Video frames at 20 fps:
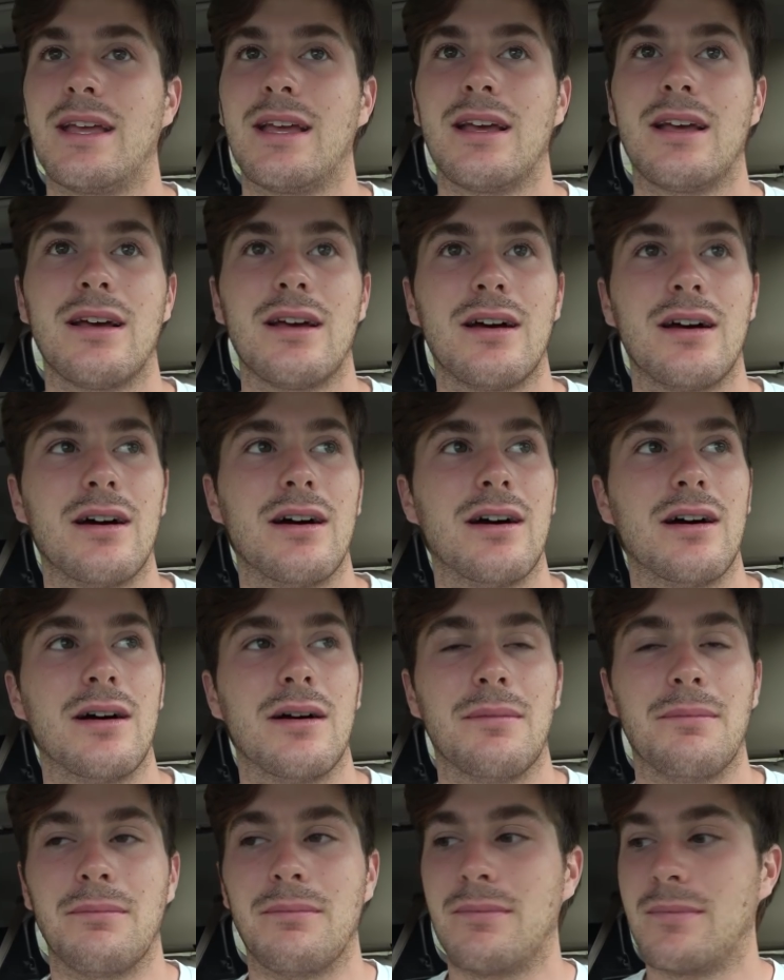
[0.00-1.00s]

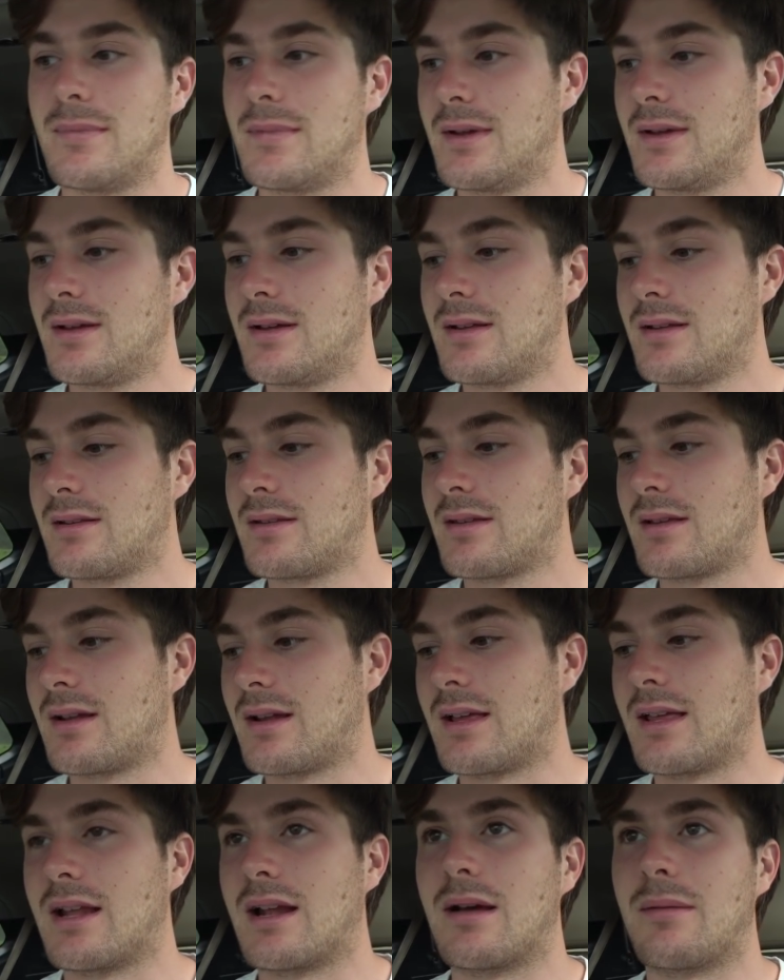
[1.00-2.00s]
It's
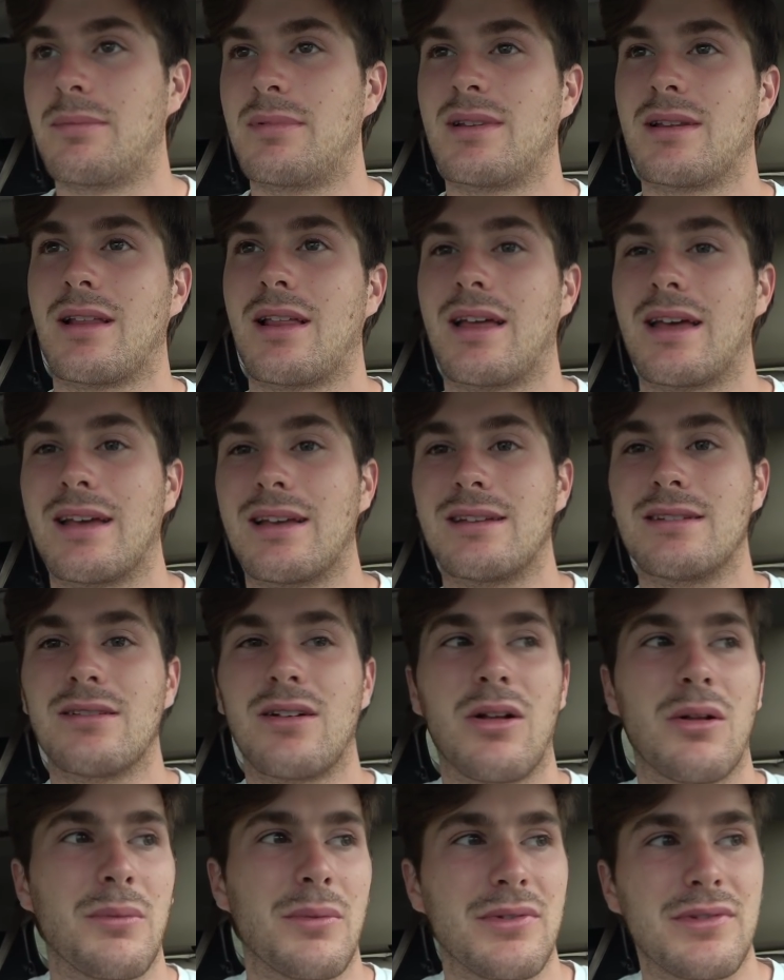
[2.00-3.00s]
gonna get up to like
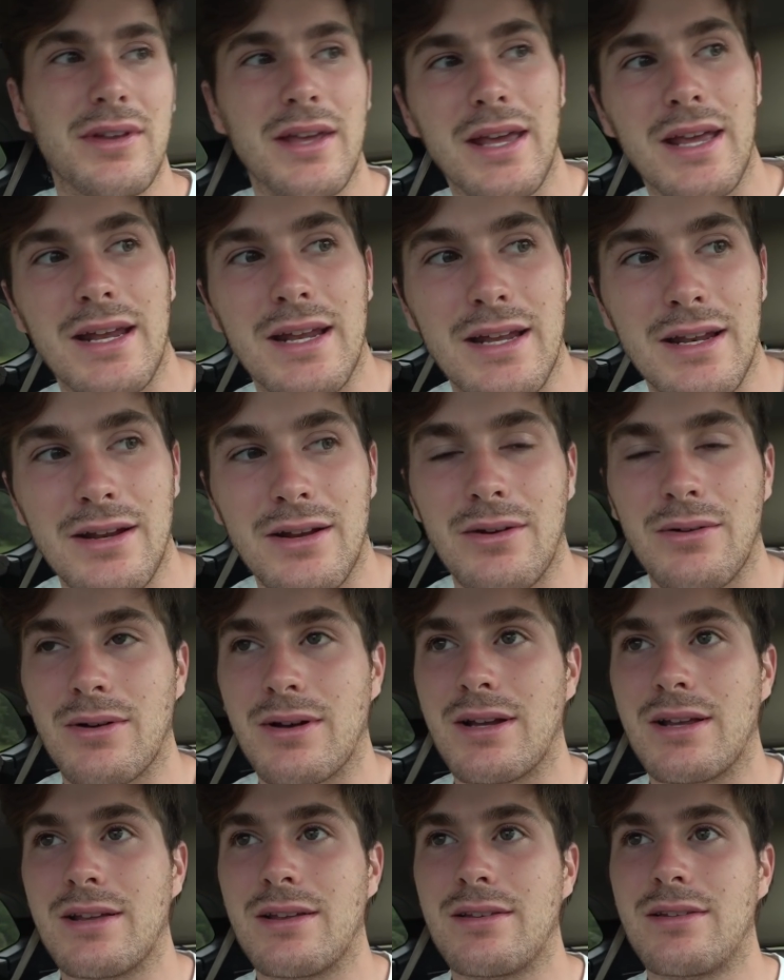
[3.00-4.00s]
almost 80
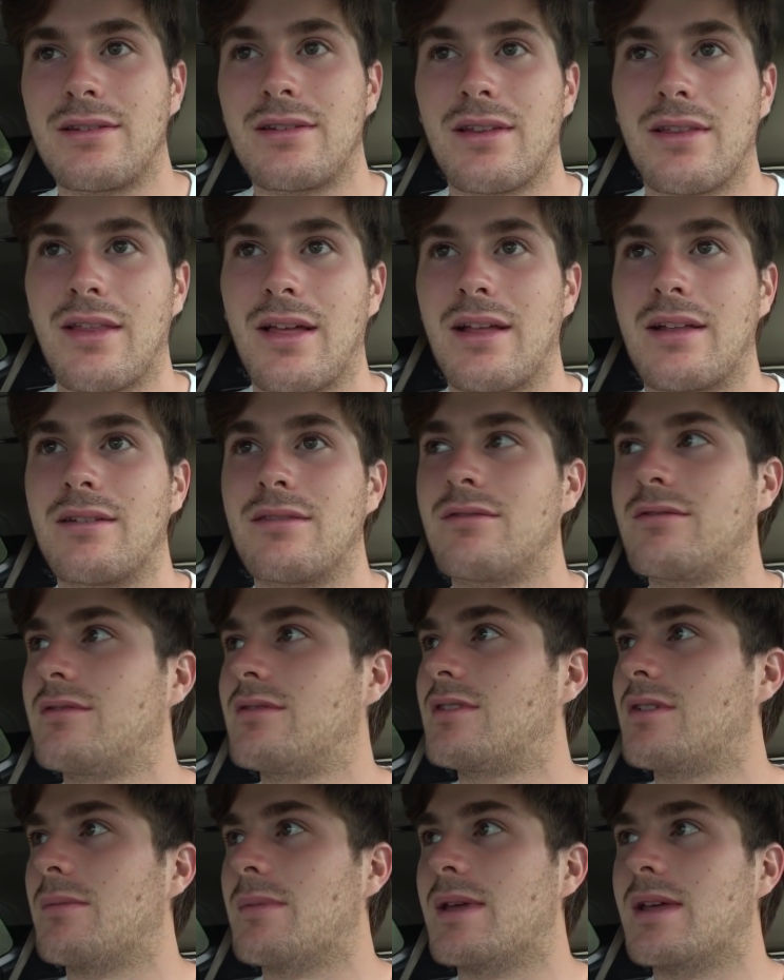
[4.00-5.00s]
degrees, and that
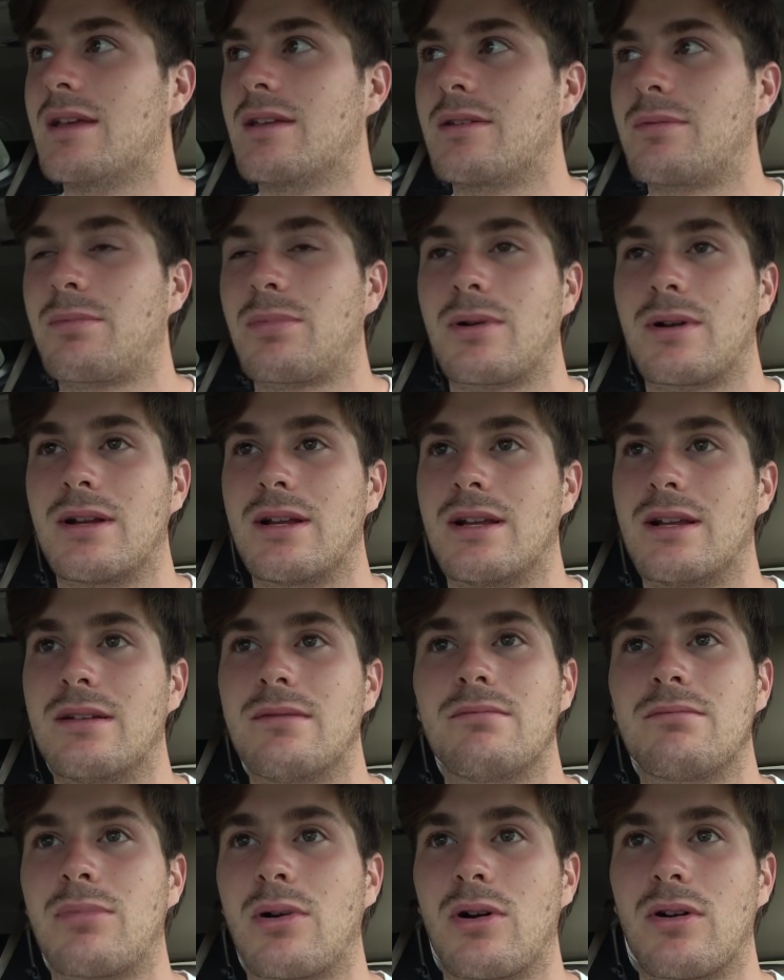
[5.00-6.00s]
to me is pretty
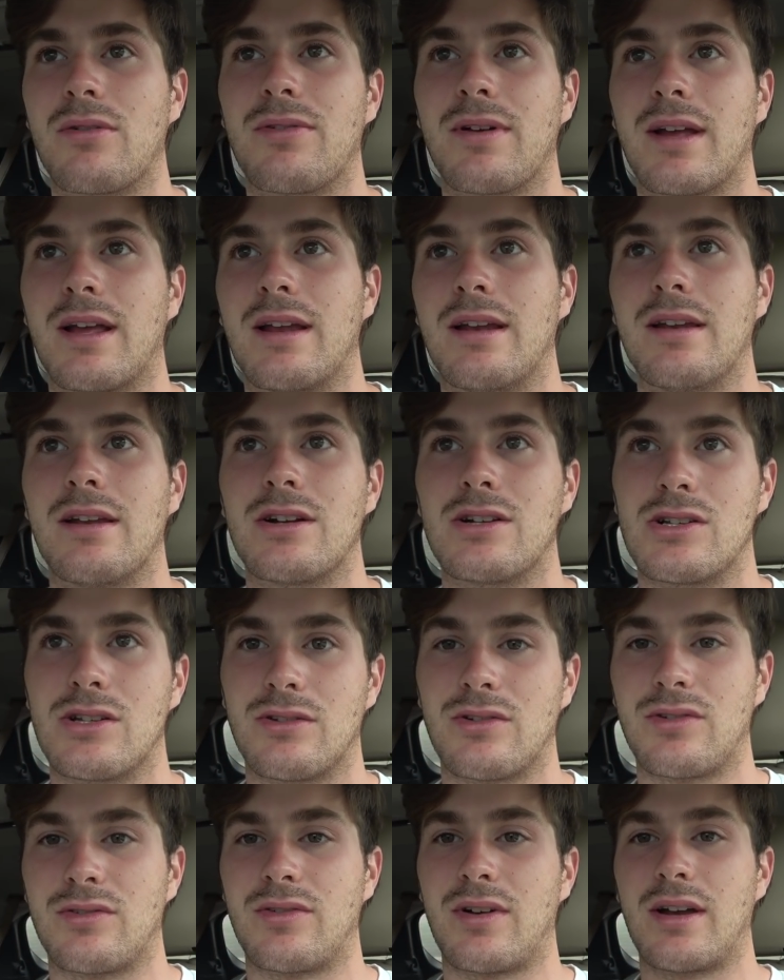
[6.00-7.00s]
perfect
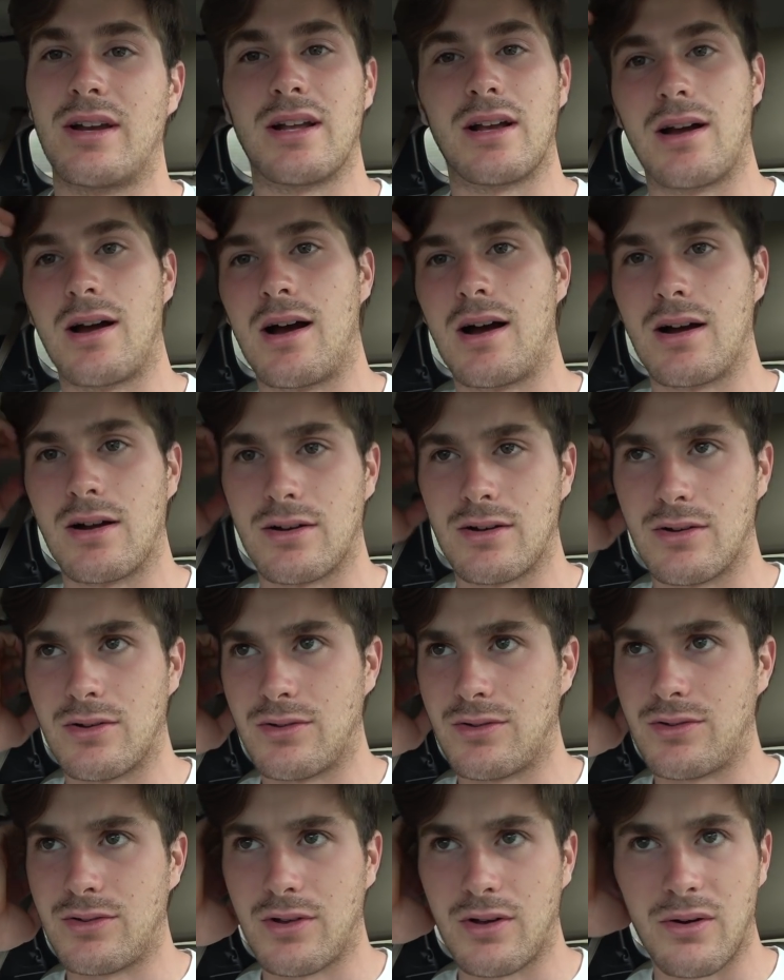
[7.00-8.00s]
conditions for finding a
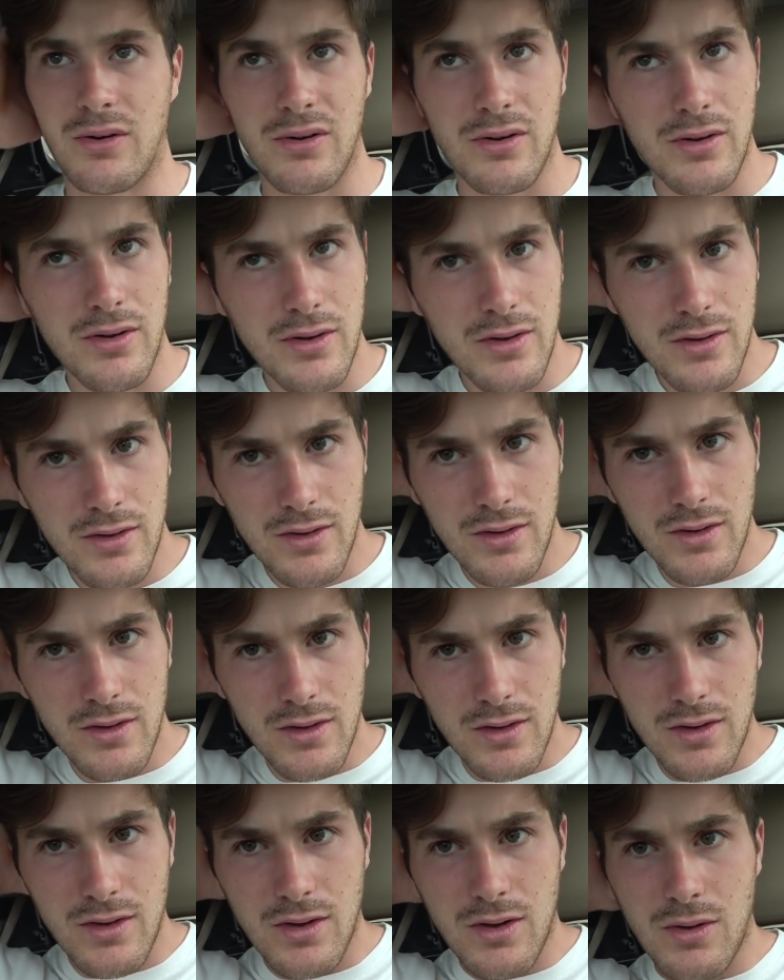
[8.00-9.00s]
hognose. So
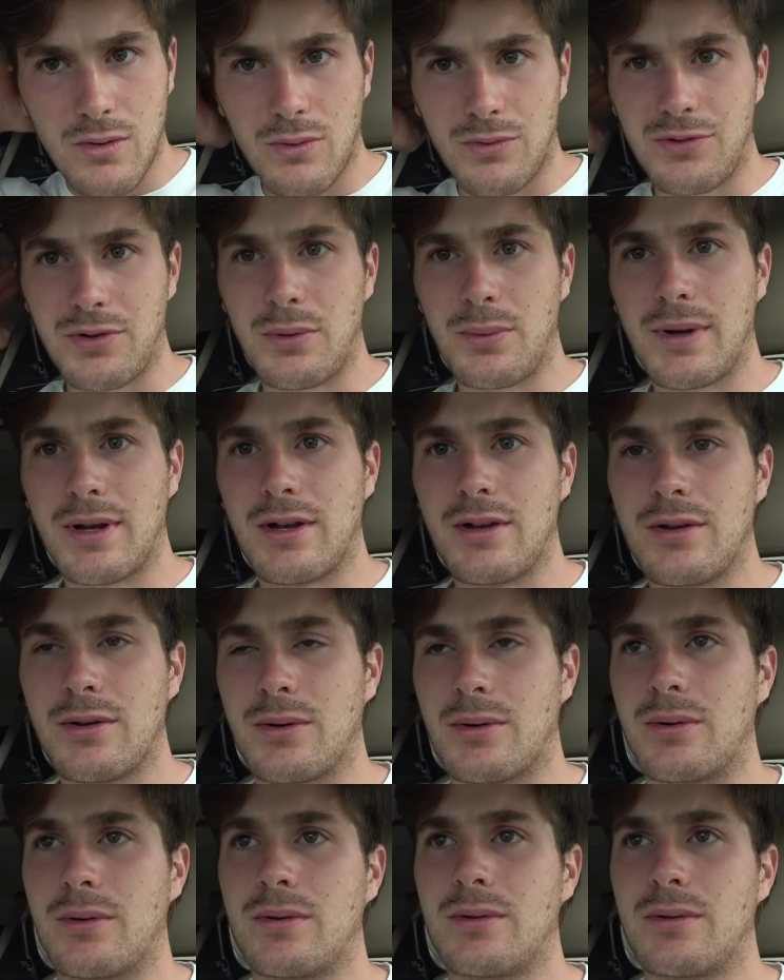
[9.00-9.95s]
let's see what we can do.